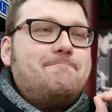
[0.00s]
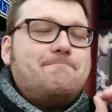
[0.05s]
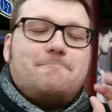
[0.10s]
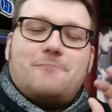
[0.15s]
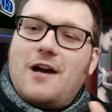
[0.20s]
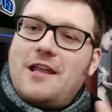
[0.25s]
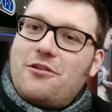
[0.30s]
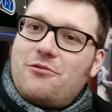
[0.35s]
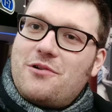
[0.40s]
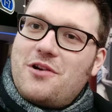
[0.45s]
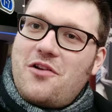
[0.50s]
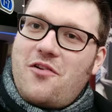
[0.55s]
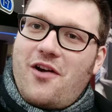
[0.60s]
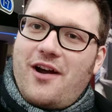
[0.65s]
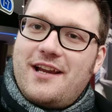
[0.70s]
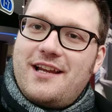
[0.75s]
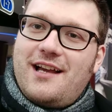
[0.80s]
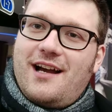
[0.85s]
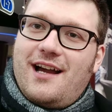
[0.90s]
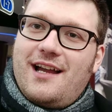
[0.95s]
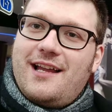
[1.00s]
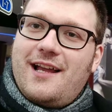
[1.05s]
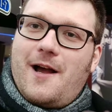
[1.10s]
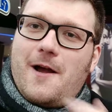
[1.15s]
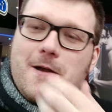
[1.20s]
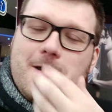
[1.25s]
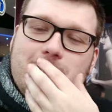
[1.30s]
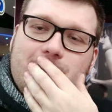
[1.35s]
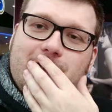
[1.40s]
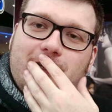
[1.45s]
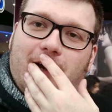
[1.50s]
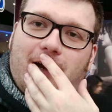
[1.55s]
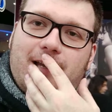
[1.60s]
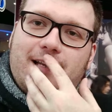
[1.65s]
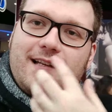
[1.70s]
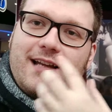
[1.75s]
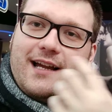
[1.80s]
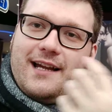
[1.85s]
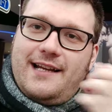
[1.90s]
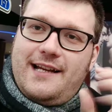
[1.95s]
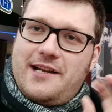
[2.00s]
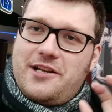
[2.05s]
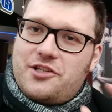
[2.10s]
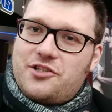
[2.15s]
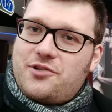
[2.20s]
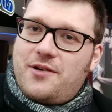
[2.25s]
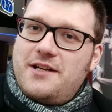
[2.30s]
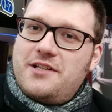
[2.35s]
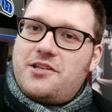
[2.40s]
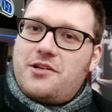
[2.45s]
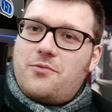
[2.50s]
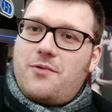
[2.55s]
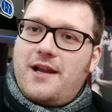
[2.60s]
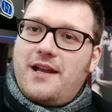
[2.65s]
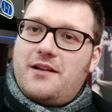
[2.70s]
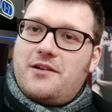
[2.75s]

whether or not I in a strange sort of way,